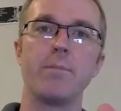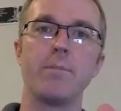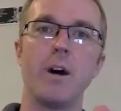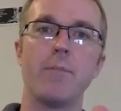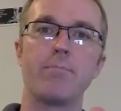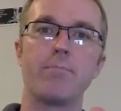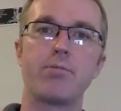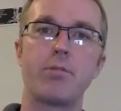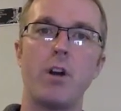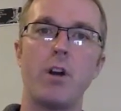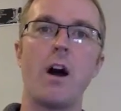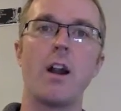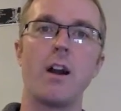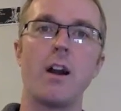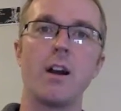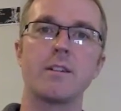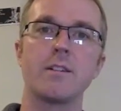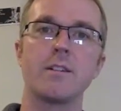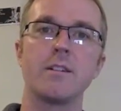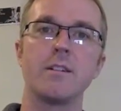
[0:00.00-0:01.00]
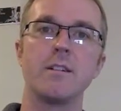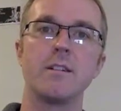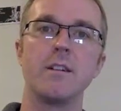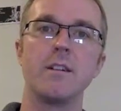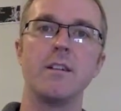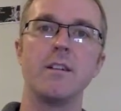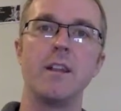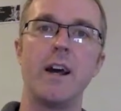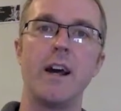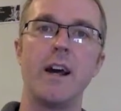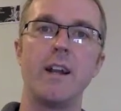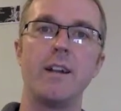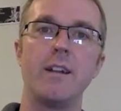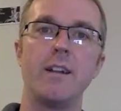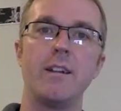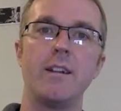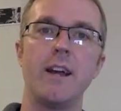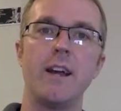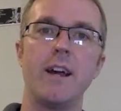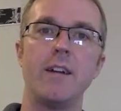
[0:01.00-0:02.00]
a product
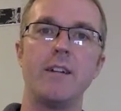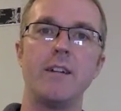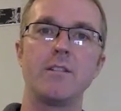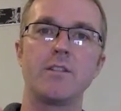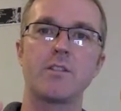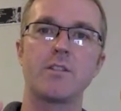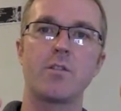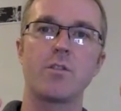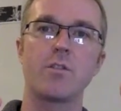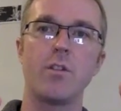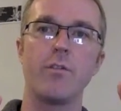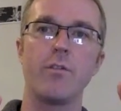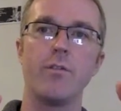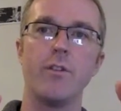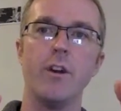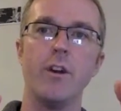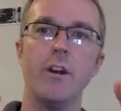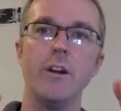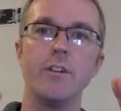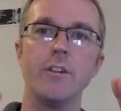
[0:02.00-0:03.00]
that that sort of